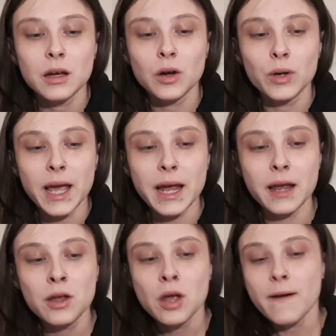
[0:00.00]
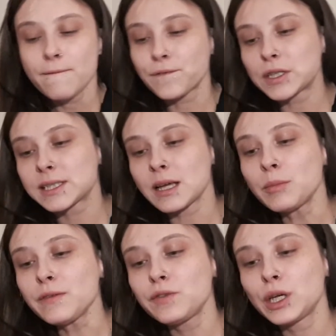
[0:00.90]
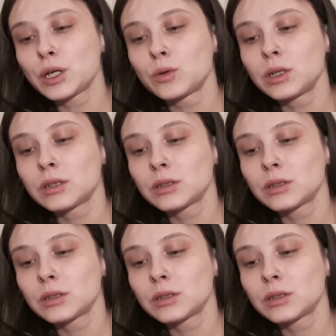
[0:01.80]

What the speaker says: Okay, for some of you,